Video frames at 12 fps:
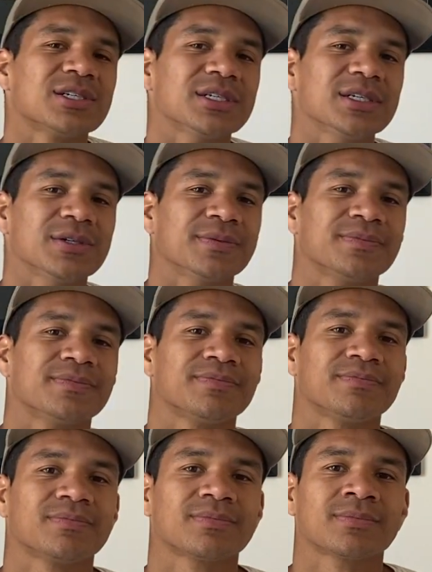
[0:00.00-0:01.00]
to you.
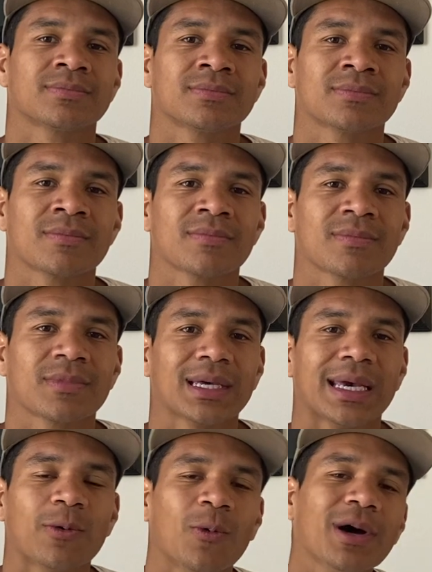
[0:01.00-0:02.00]

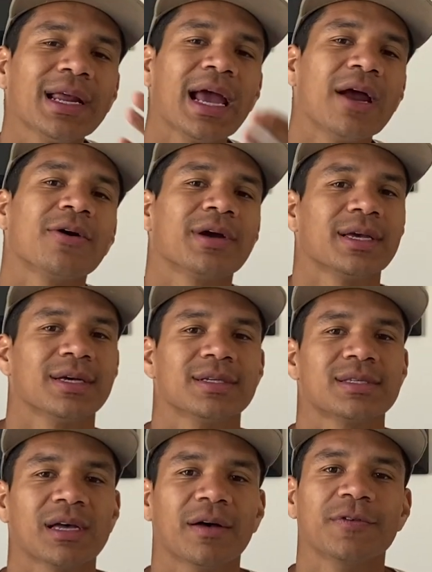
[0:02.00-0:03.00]
In what
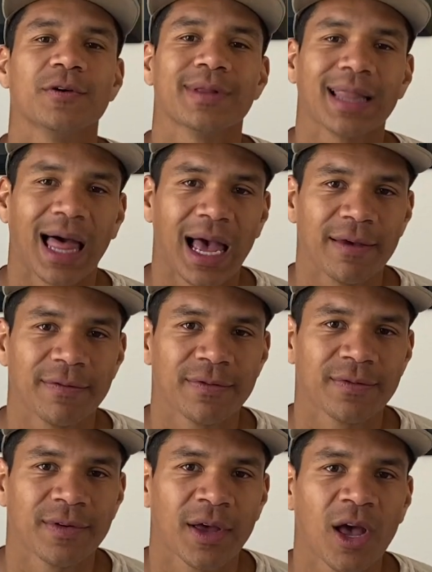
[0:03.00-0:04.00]
areas of your
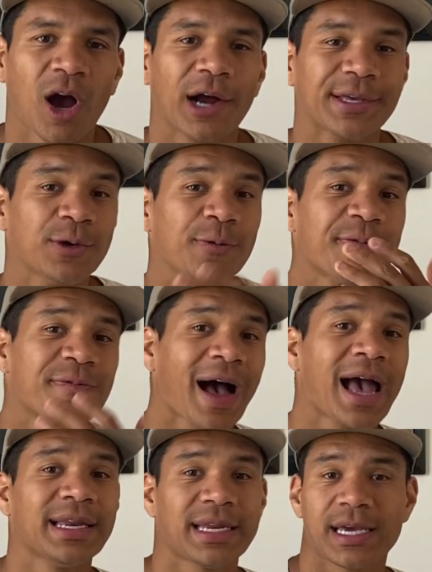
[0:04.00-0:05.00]
life are you
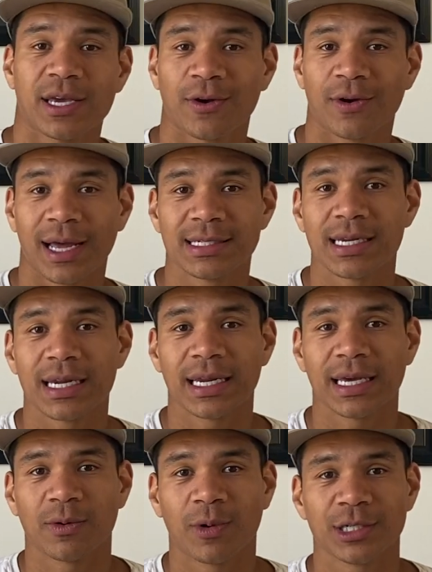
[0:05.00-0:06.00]
finding your
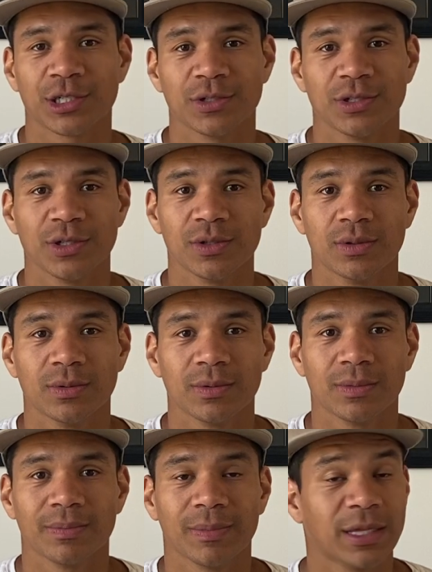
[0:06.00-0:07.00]
identity in what you do?
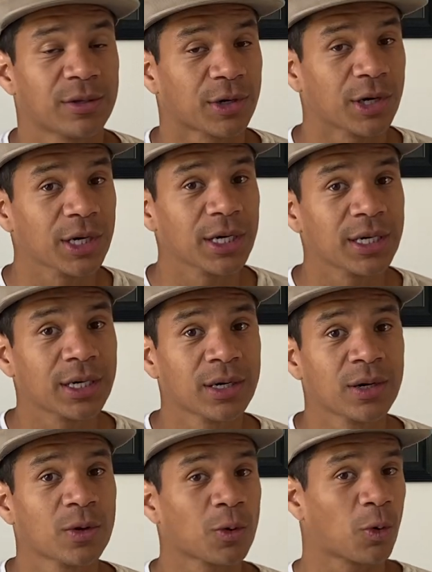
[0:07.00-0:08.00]
Either good
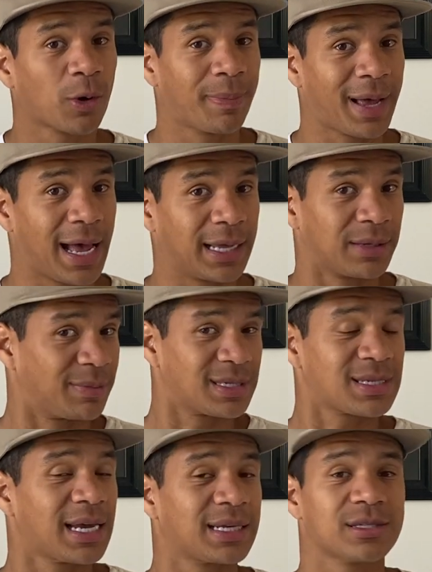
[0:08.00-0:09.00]
or bad, the
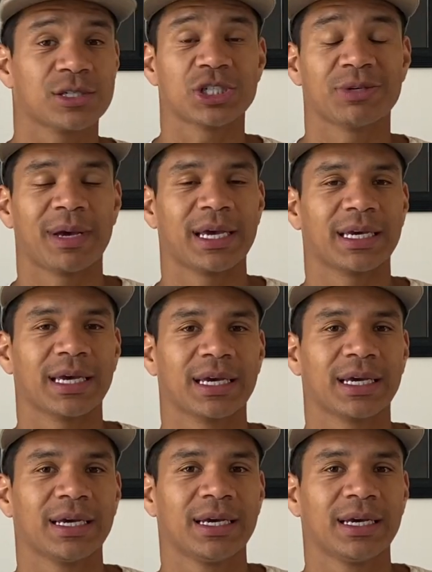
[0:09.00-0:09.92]
mistakes that you're making.